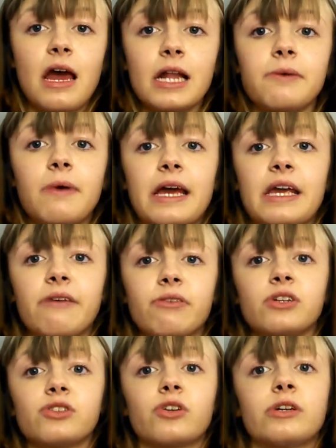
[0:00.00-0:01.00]
anyway, if
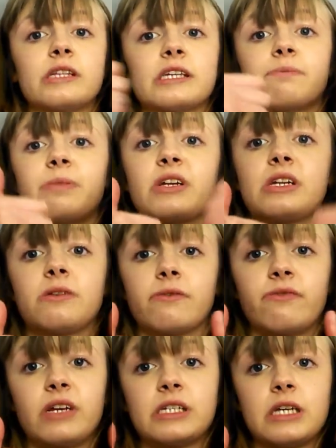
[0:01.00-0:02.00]
you enjoyed this
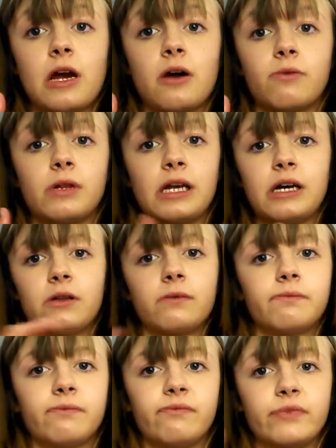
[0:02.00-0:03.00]
little